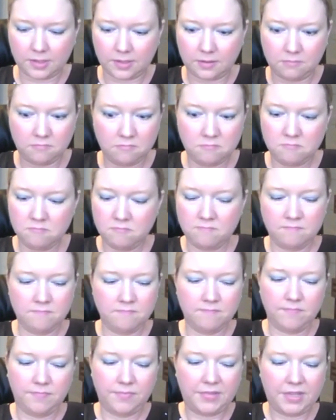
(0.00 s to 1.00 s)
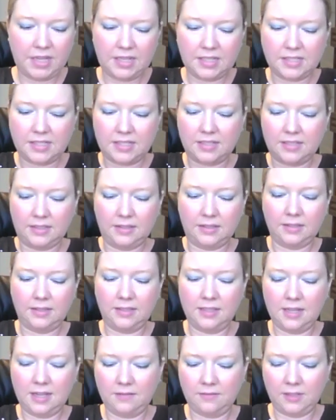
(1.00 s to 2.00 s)
And it's
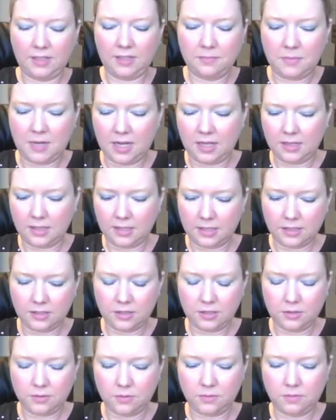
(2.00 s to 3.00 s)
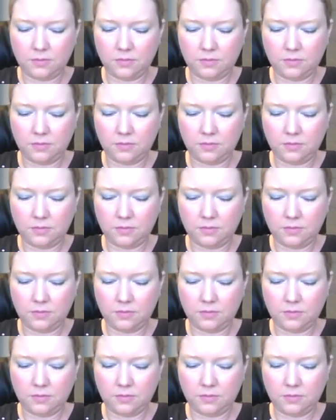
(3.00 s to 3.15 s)
lovely modeling too.